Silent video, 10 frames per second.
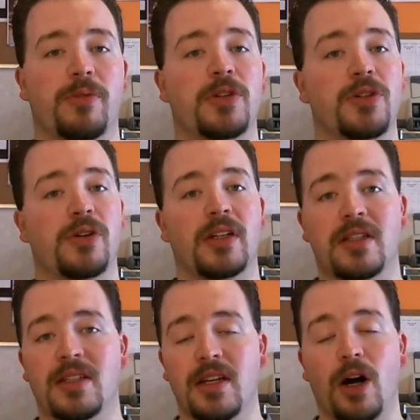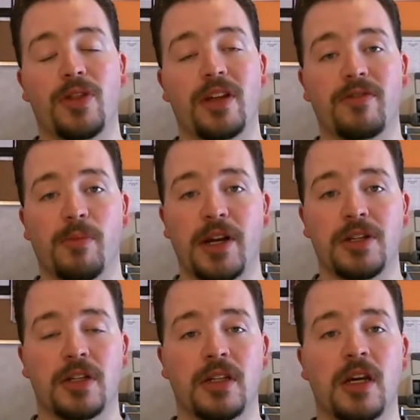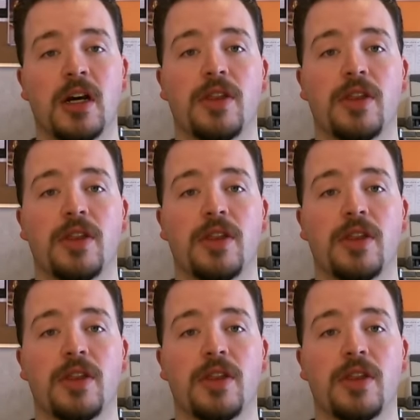But you can see all the information.